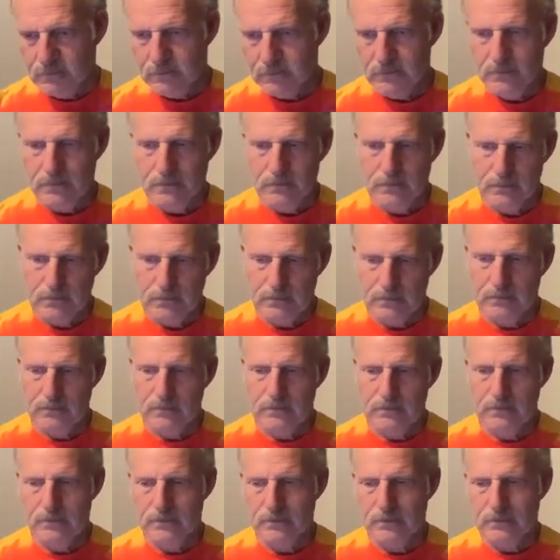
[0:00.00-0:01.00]

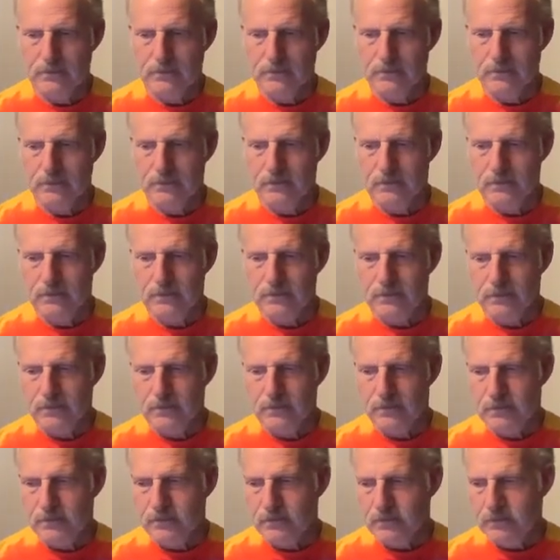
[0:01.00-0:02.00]

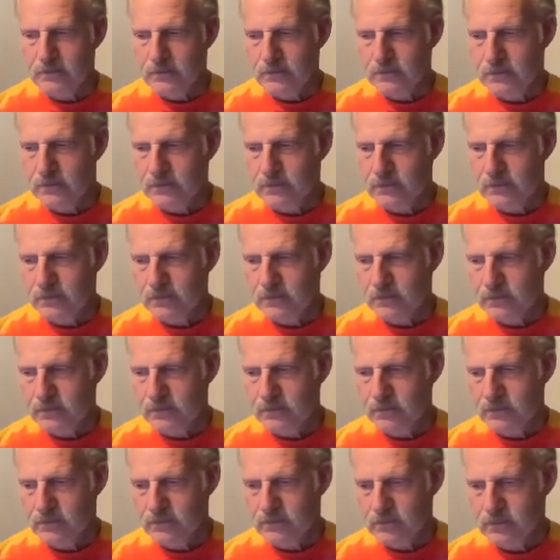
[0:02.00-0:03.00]

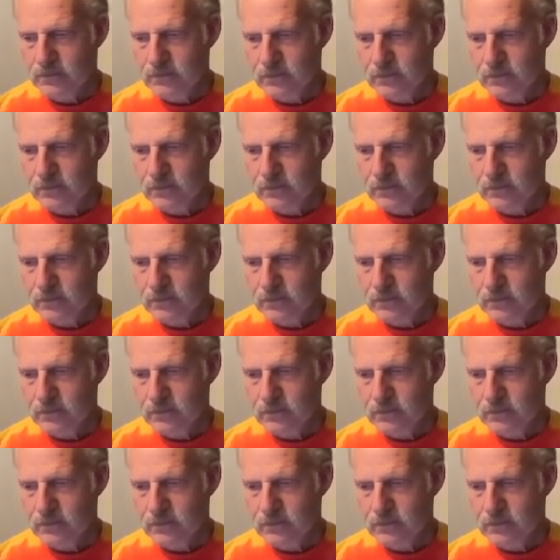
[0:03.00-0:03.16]
[no speech]